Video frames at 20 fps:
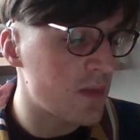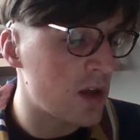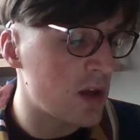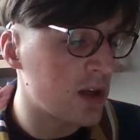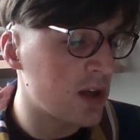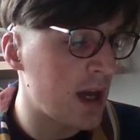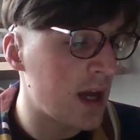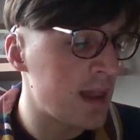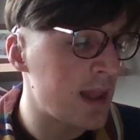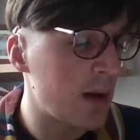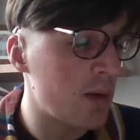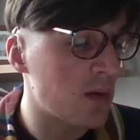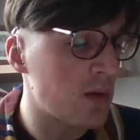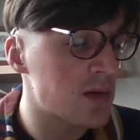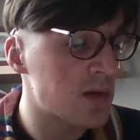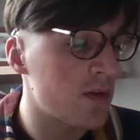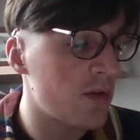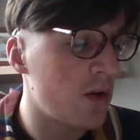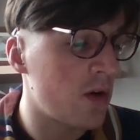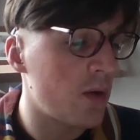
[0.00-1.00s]
Okay, and that
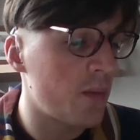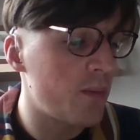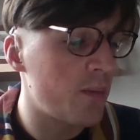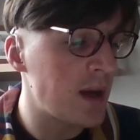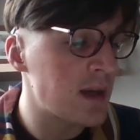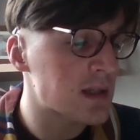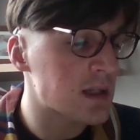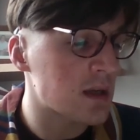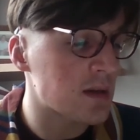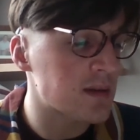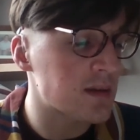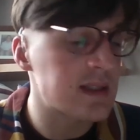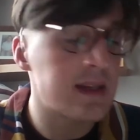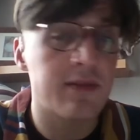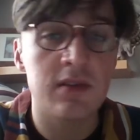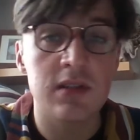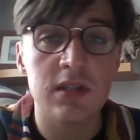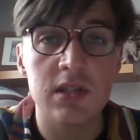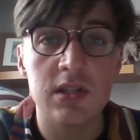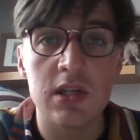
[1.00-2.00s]
was based on
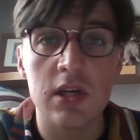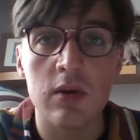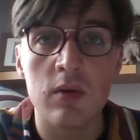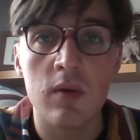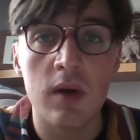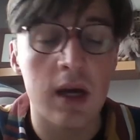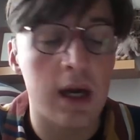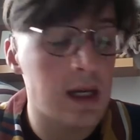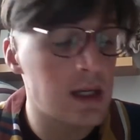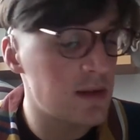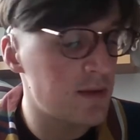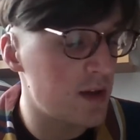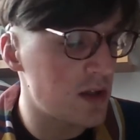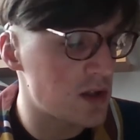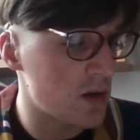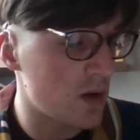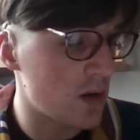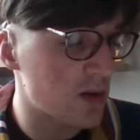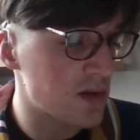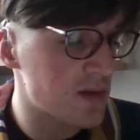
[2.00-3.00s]
72
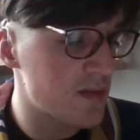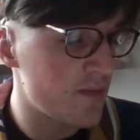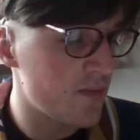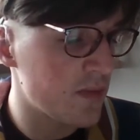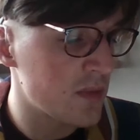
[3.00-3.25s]
individuals.